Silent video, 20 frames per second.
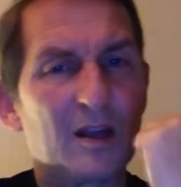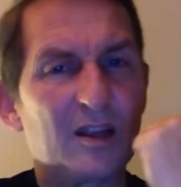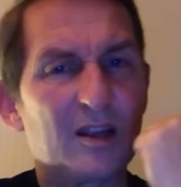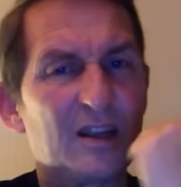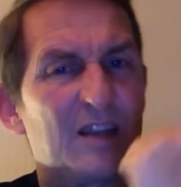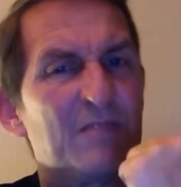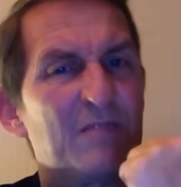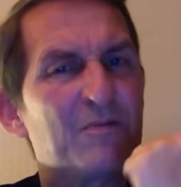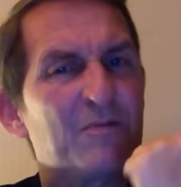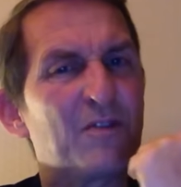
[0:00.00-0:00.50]

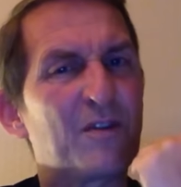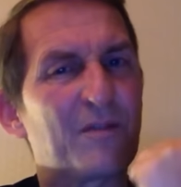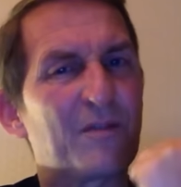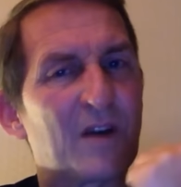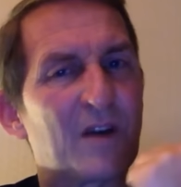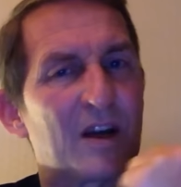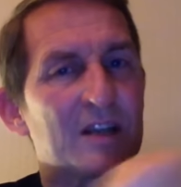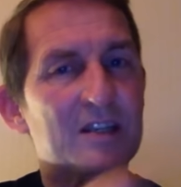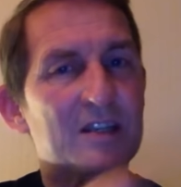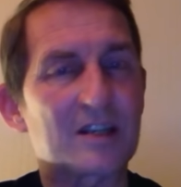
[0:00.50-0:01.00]
in for a
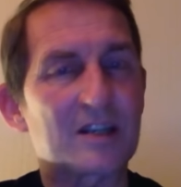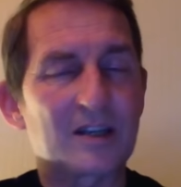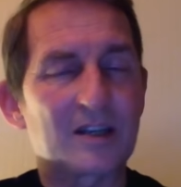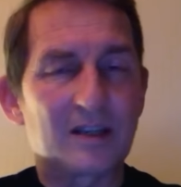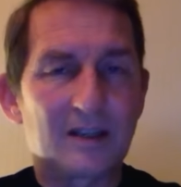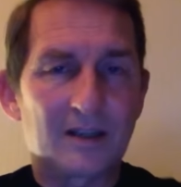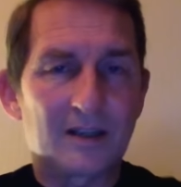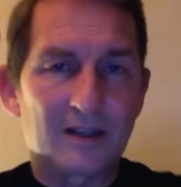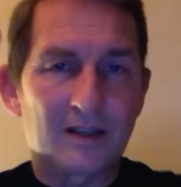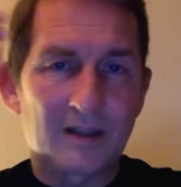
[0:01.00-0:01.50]
fight,
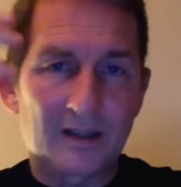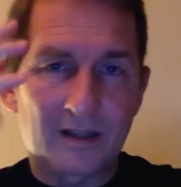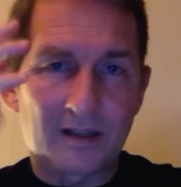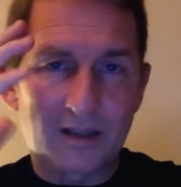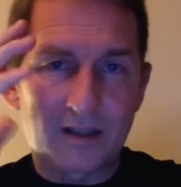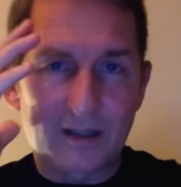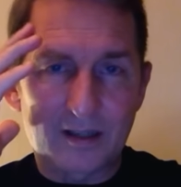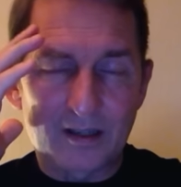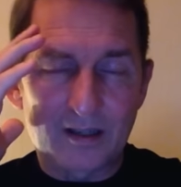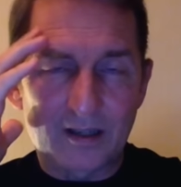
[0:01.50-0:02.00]

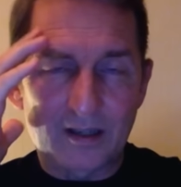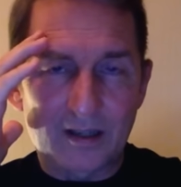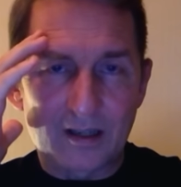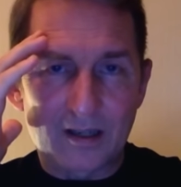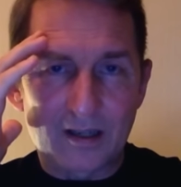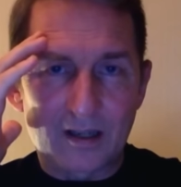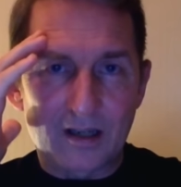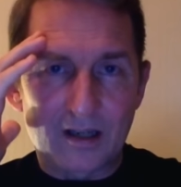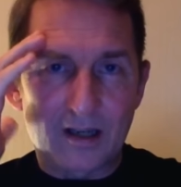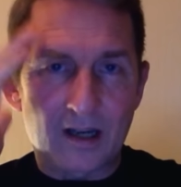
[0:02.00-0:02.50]

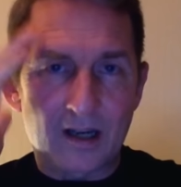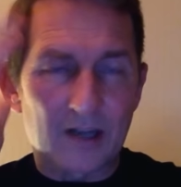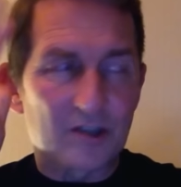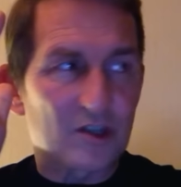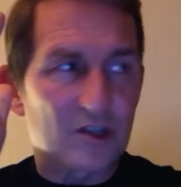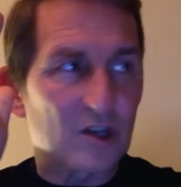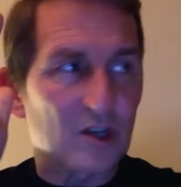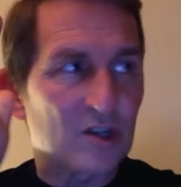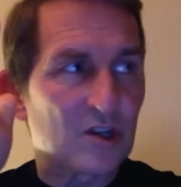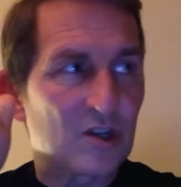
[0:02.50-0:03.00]
and
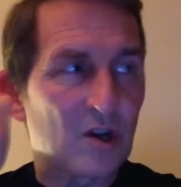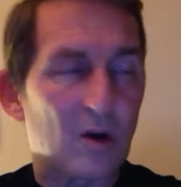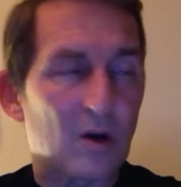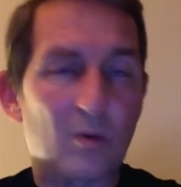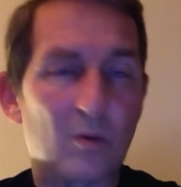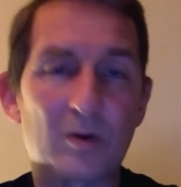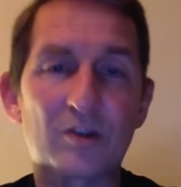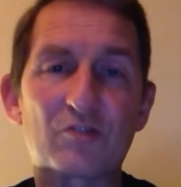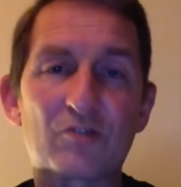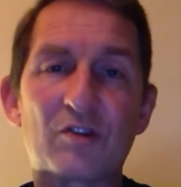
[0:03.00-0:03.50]
does not
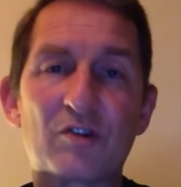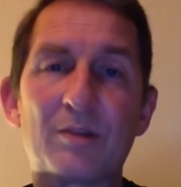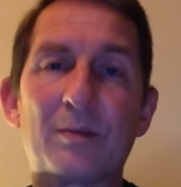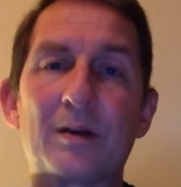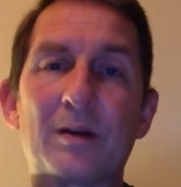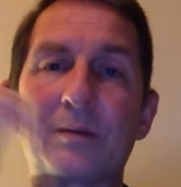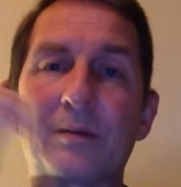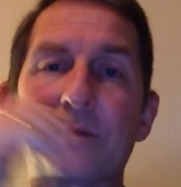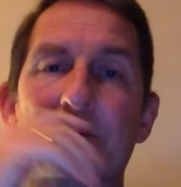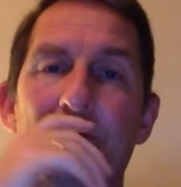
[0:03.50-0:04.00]
want treatment.
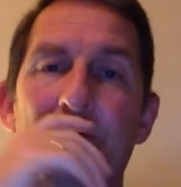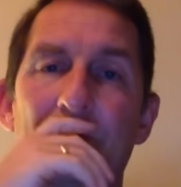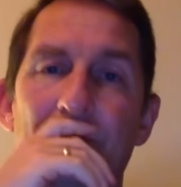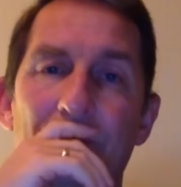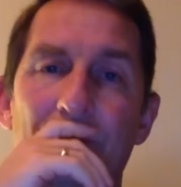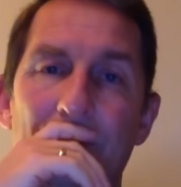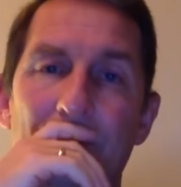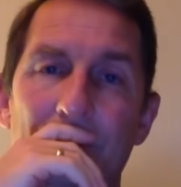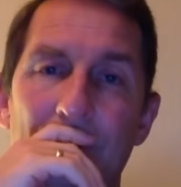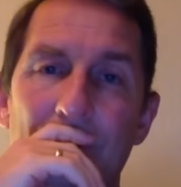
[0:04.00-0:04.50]

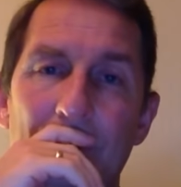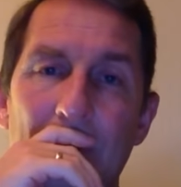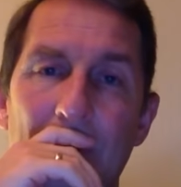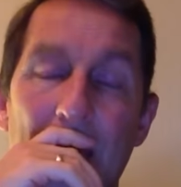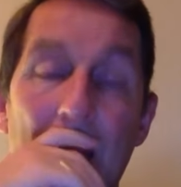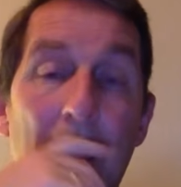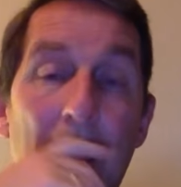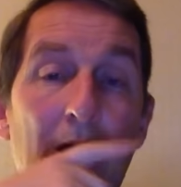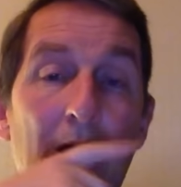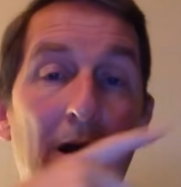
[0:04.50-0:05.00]

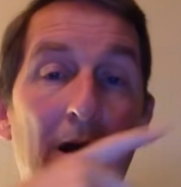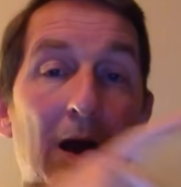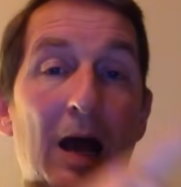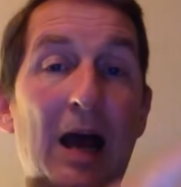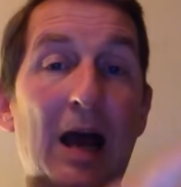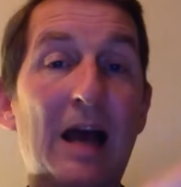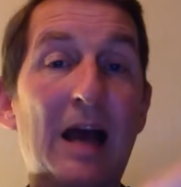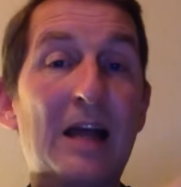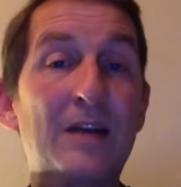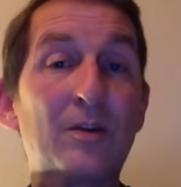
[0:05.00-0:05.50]

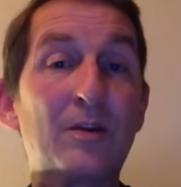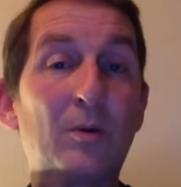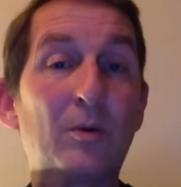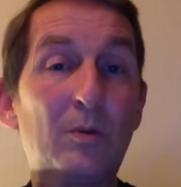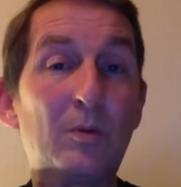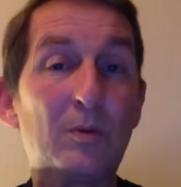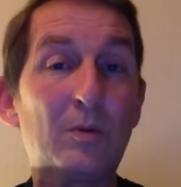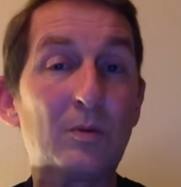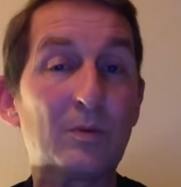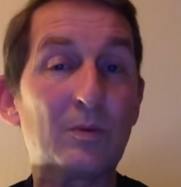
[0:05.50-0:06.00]
And
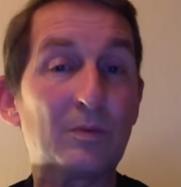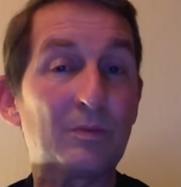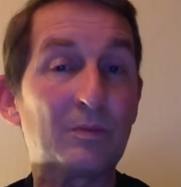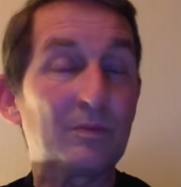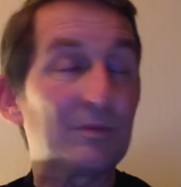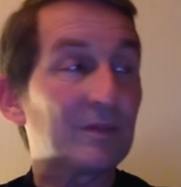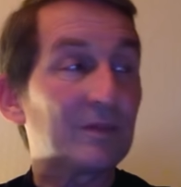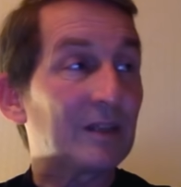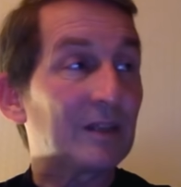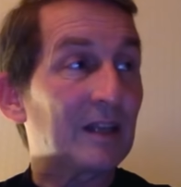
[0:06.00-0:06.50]
all,
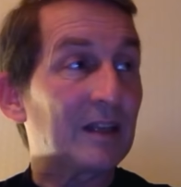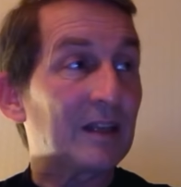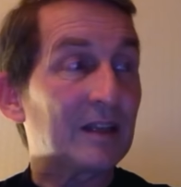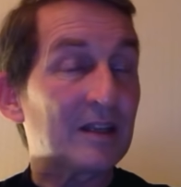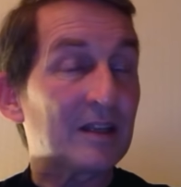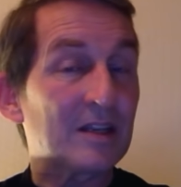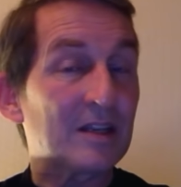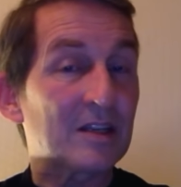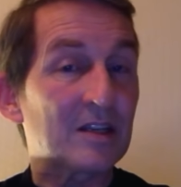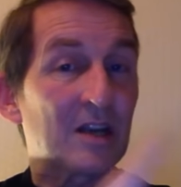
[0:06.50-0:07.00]
oh, get
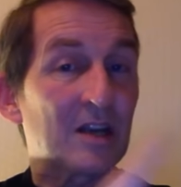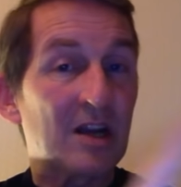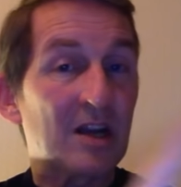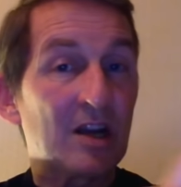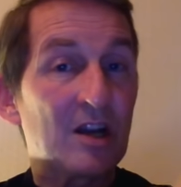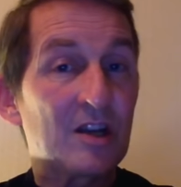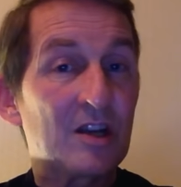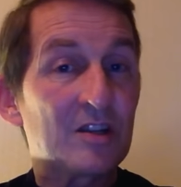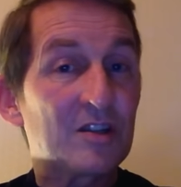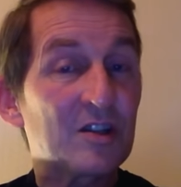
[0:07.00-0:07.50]
this,
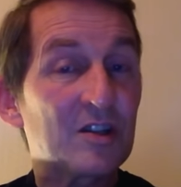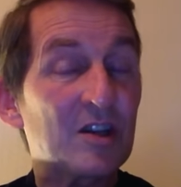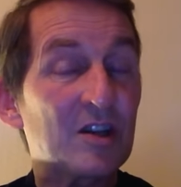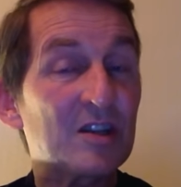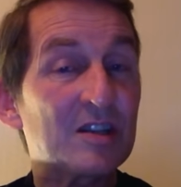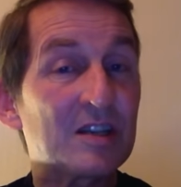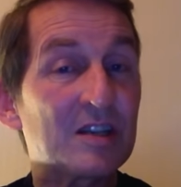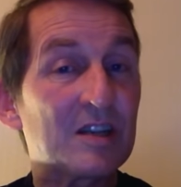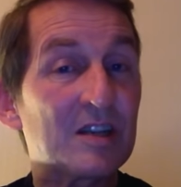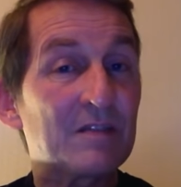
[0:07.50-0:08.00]

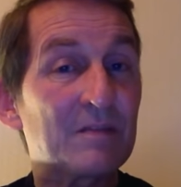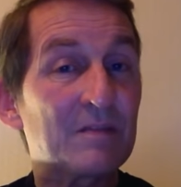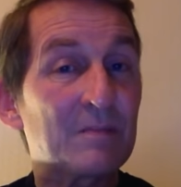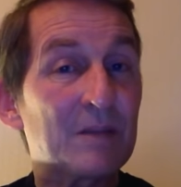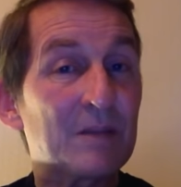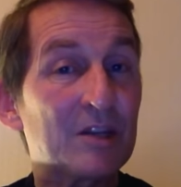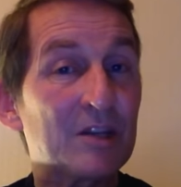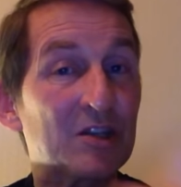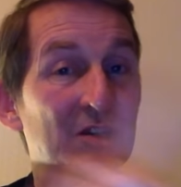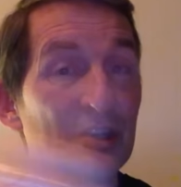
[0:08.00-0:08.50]
doesn't even
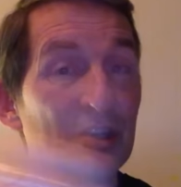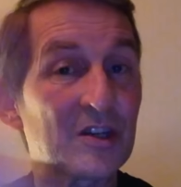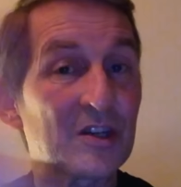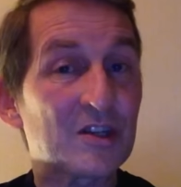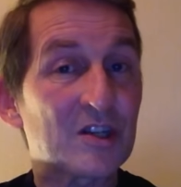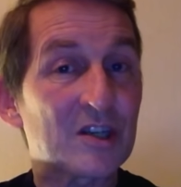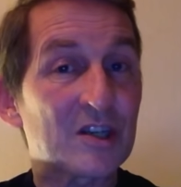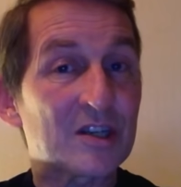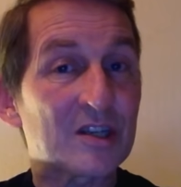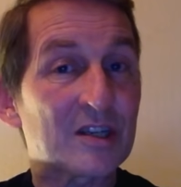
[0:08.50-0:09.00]
mention her
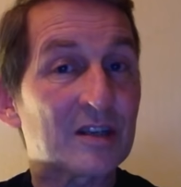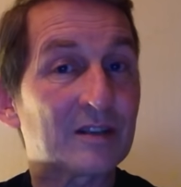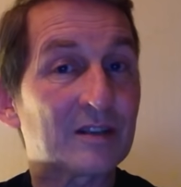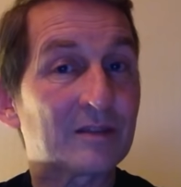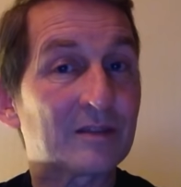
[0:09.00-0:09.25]
sister.